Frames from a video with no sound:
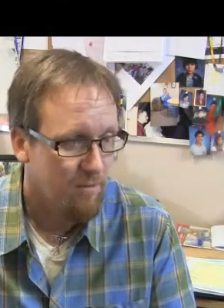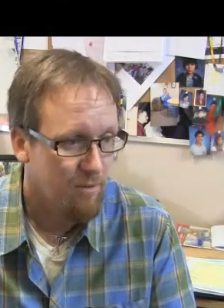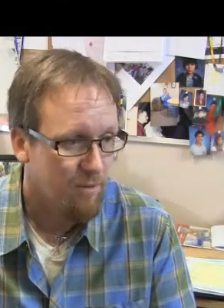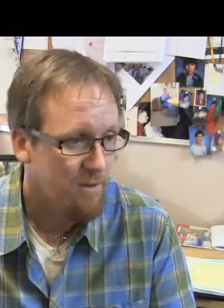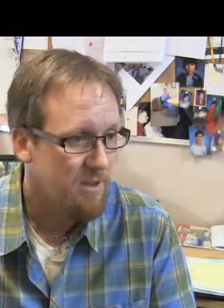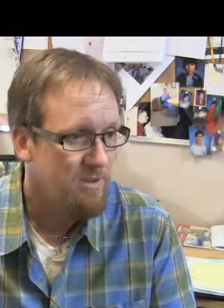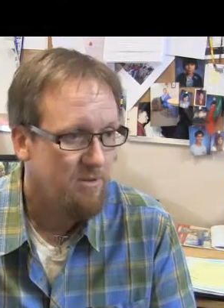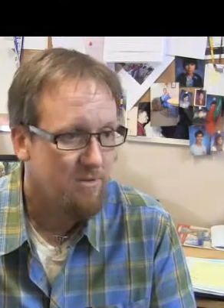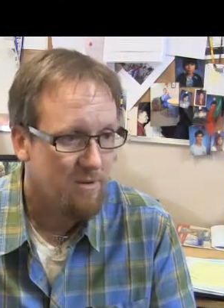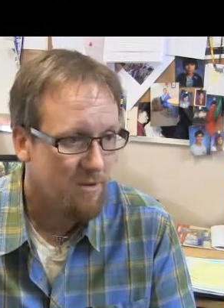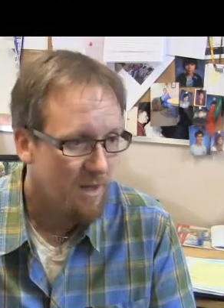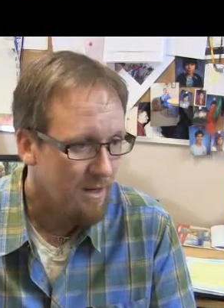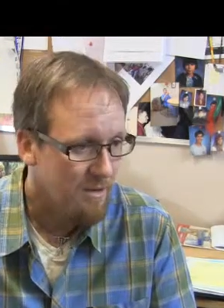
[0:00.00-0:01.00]
parental
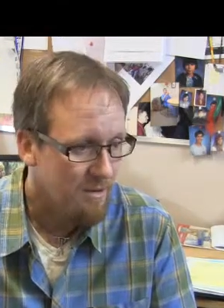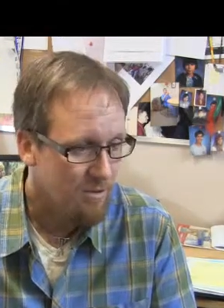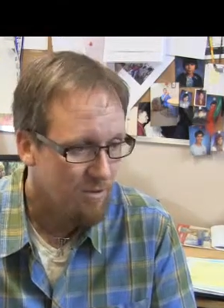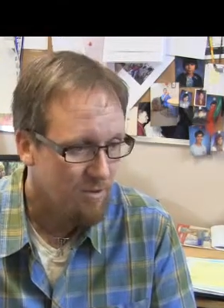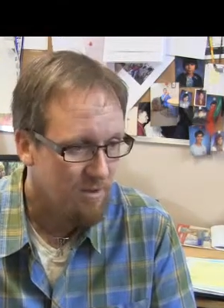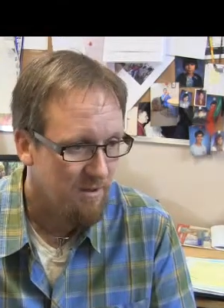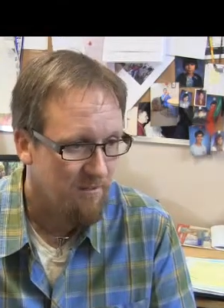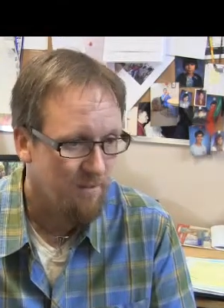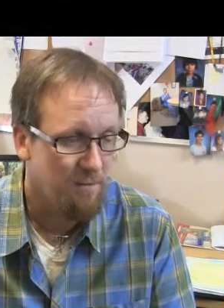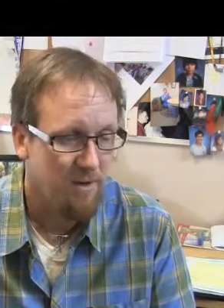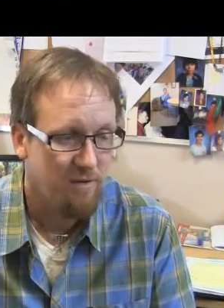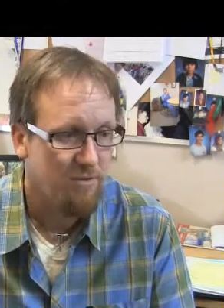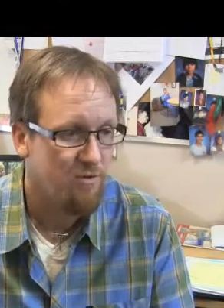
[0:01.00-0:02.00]
neglect, it could be
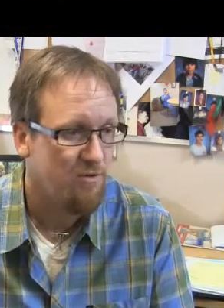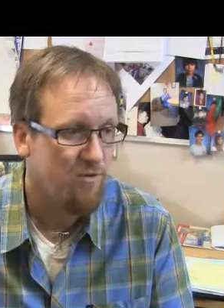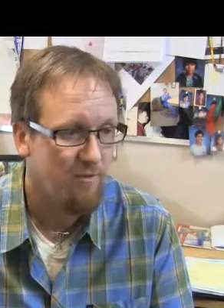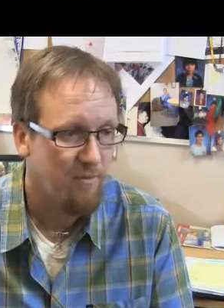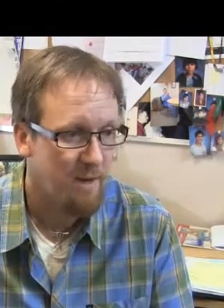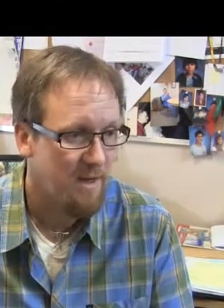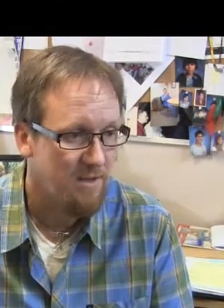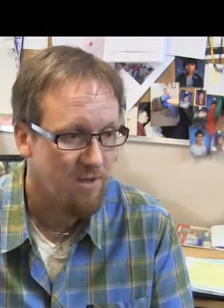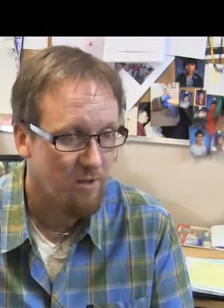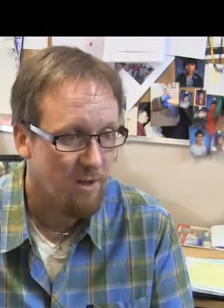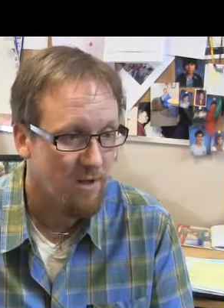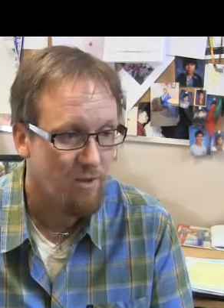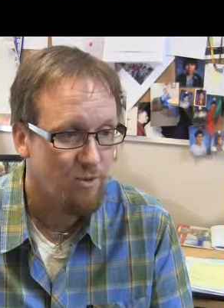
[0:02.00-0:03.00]
from parents who have passed
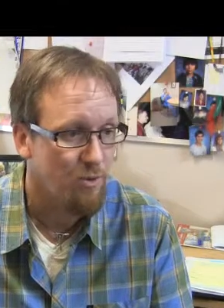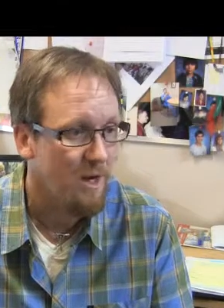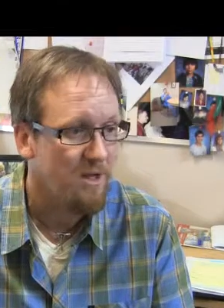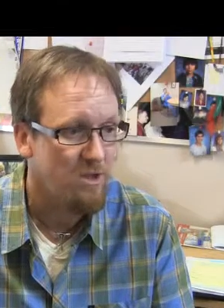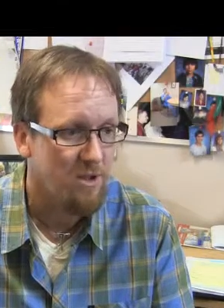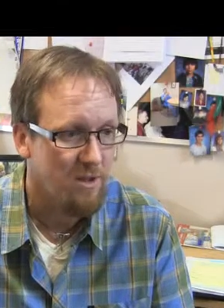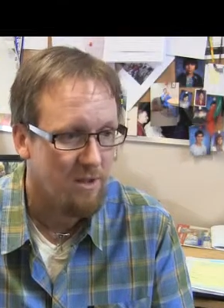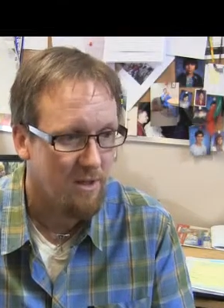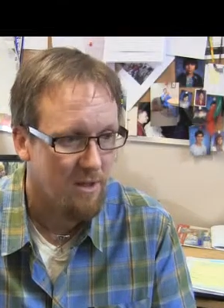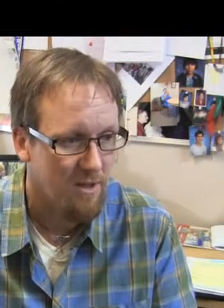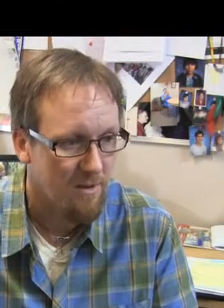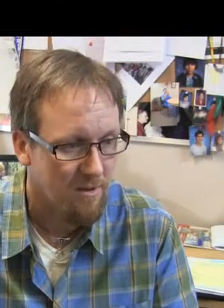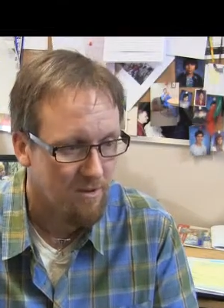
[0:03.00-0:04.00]
away tragically,
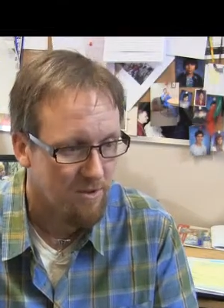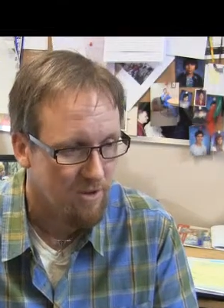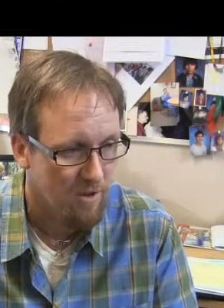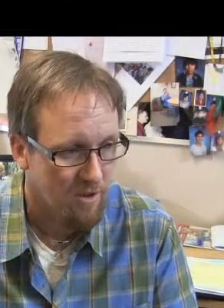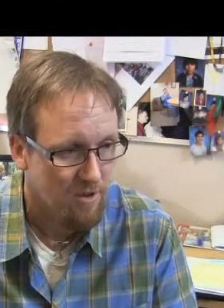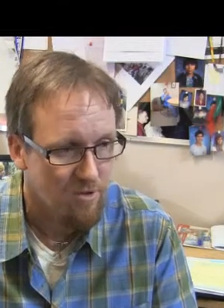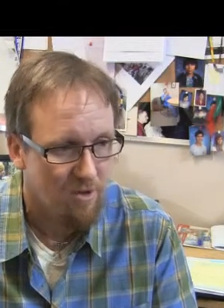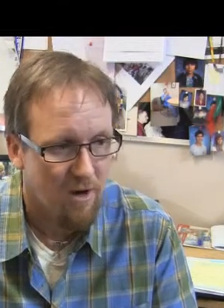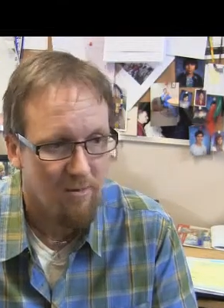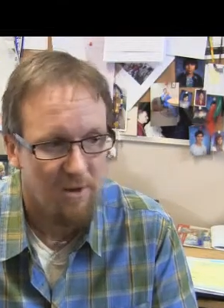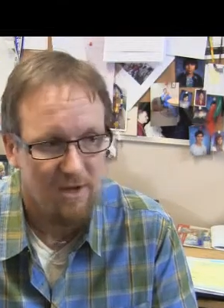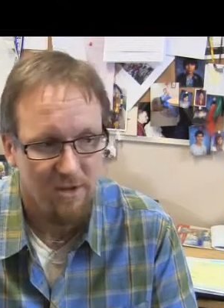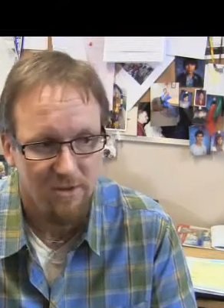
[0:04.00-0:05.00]
and there's a lot of
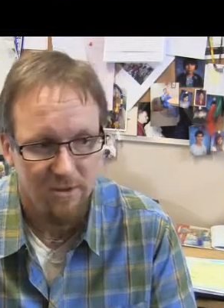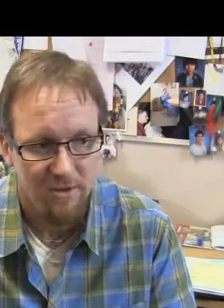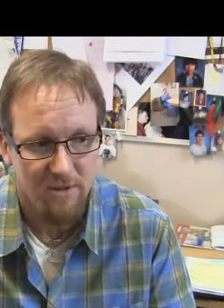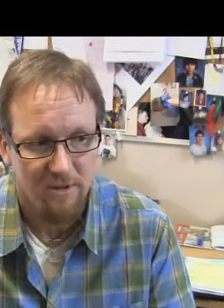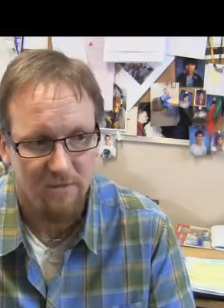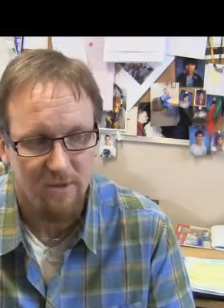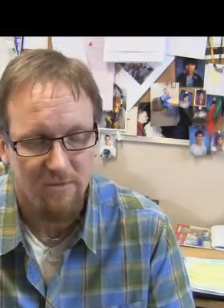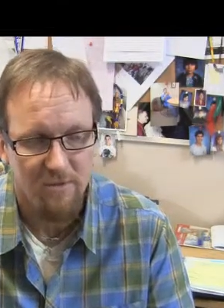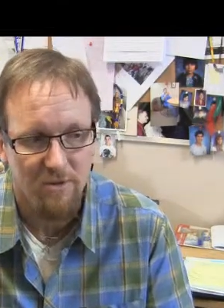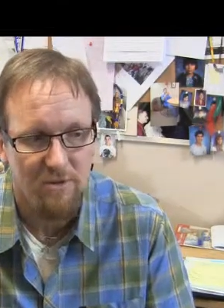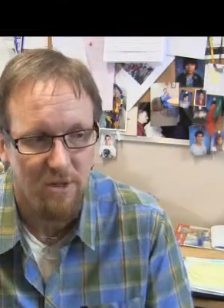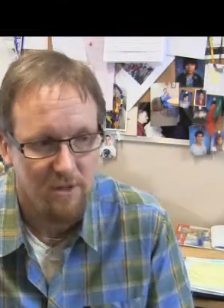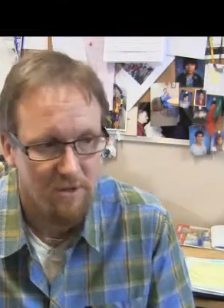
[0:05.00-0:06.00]
trauma history there that we're
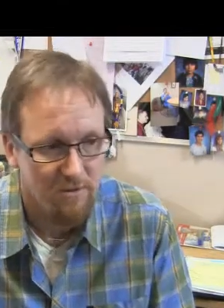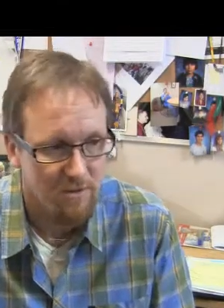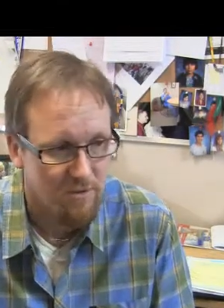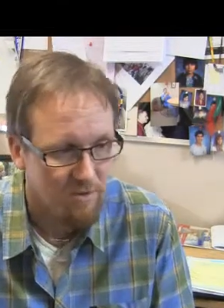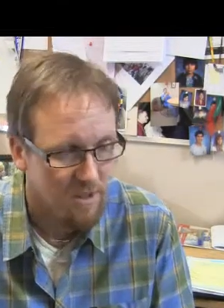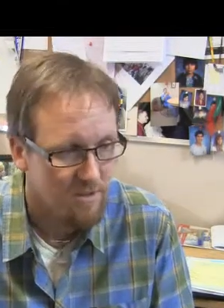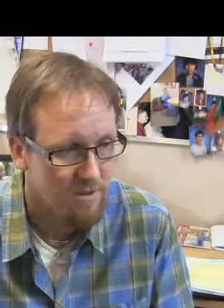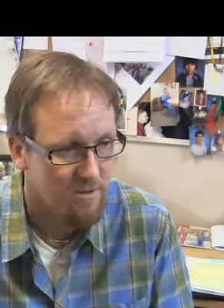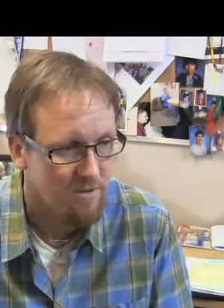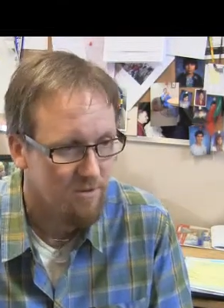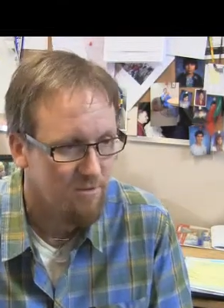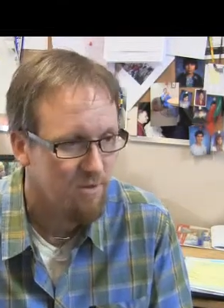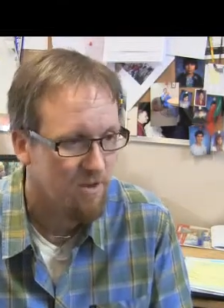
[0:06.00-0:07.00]
trying to address in
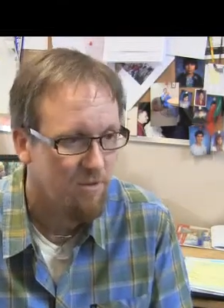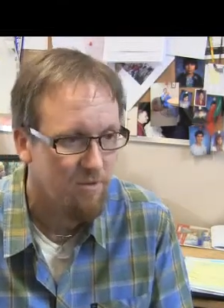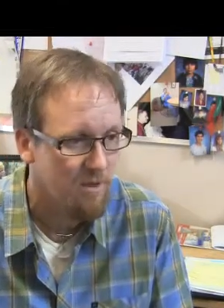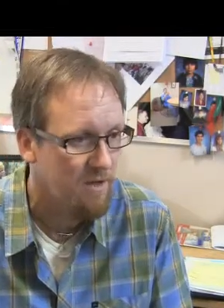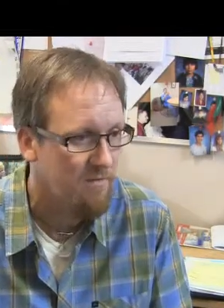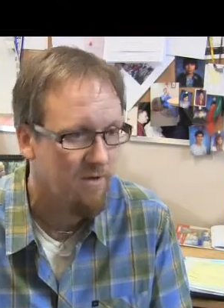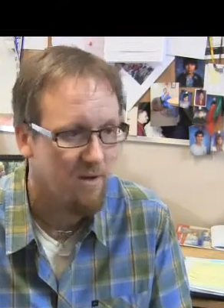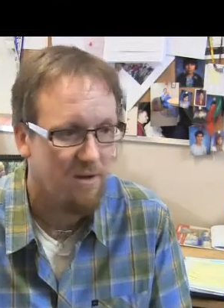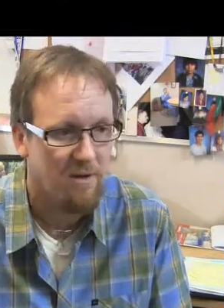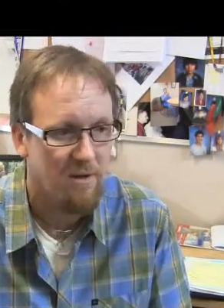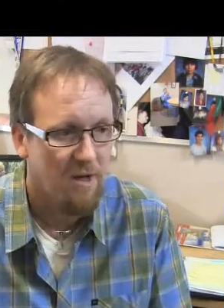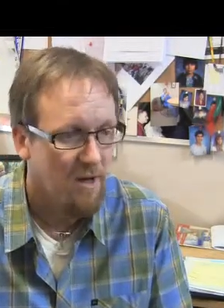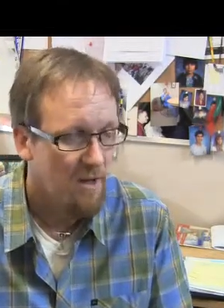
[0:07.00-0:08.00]
terms of grieving and